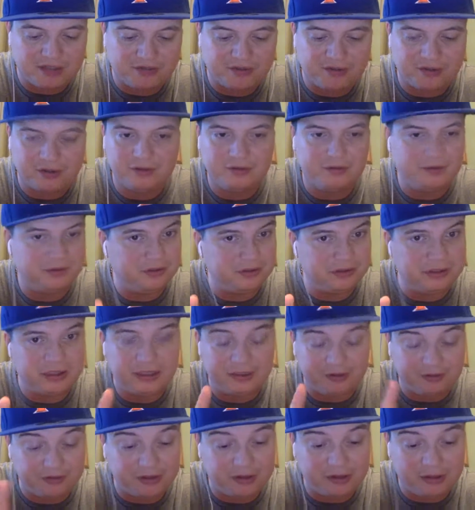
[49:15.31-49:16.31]
So,
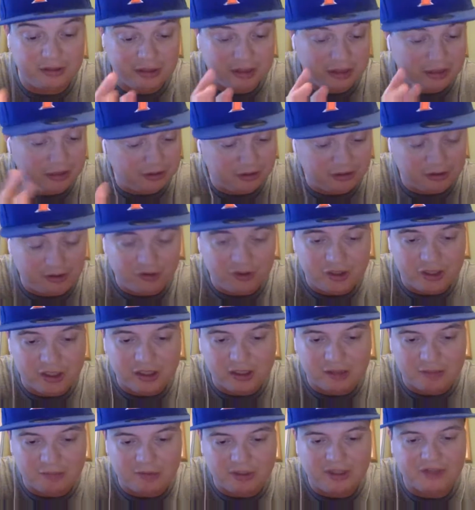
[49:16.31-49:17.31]
like I said, go check
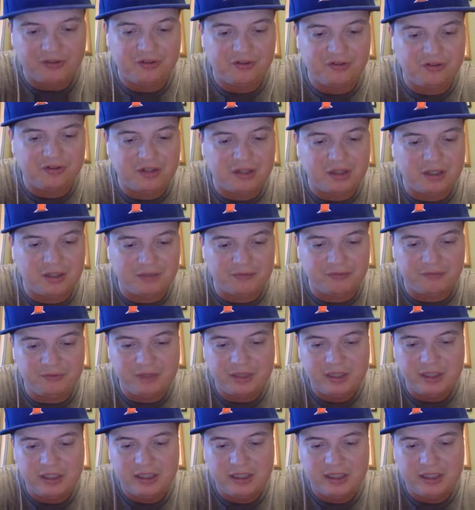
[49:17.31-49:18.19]
out breaks and stuff,